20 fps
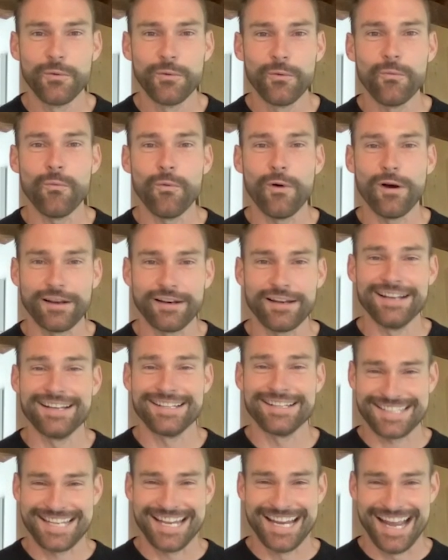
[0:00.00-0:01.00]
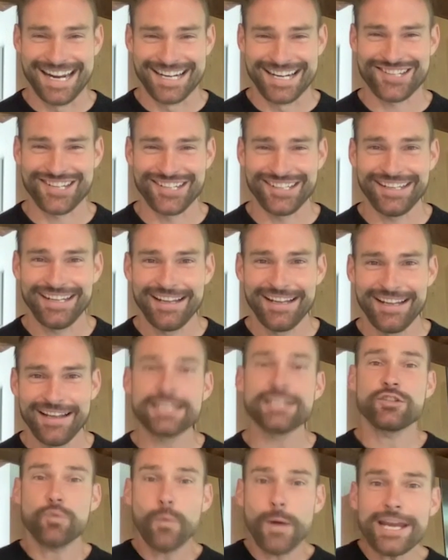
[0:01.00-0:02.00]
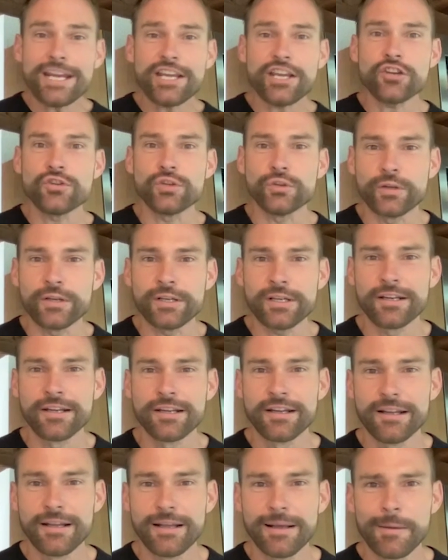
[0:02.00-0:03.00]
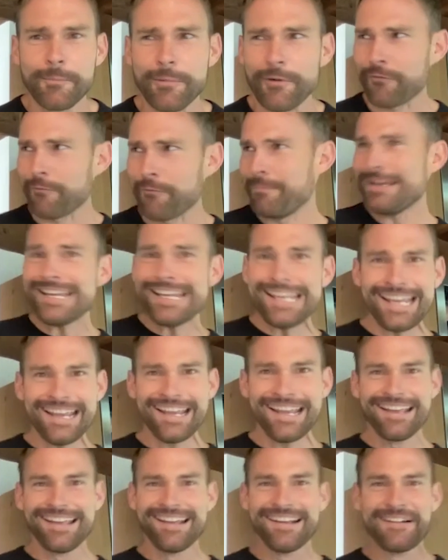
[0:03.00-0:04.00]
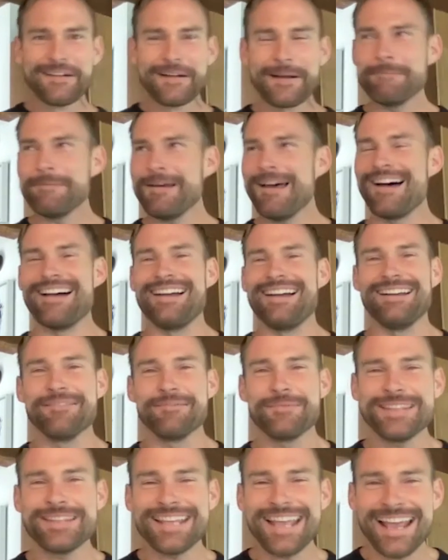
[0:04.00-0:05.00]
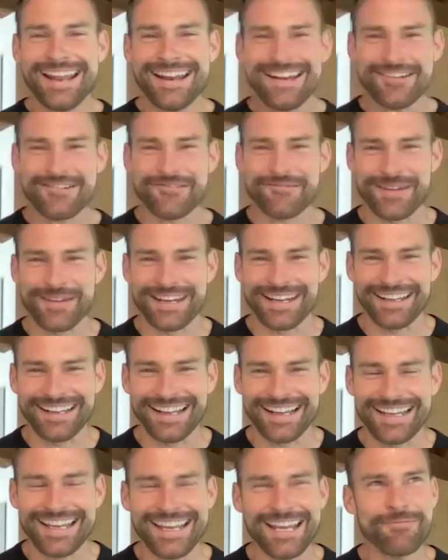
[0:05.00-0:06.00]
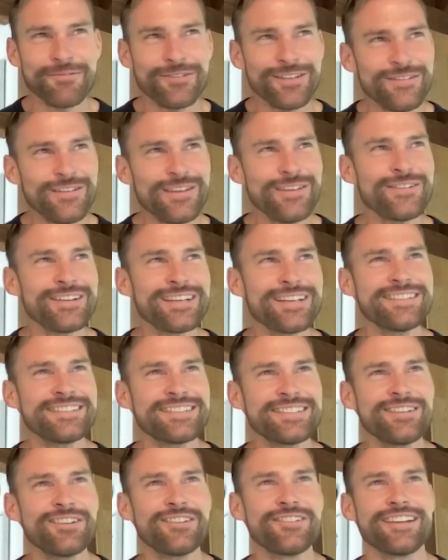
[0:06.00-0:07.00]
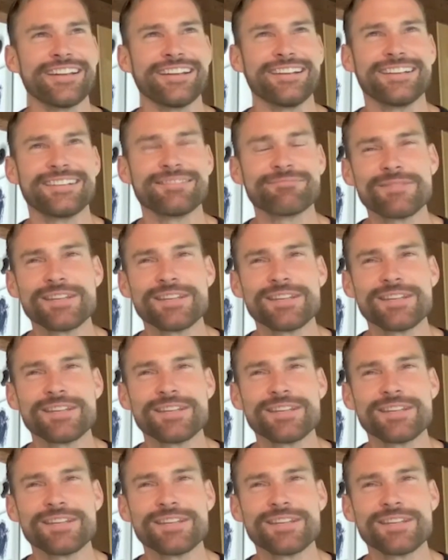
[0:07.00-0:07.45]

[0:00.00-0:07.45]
wanted us to actually see Dwayne could do it, but right. For me, come on, that'd be the end of me. I can't believe he even considered it.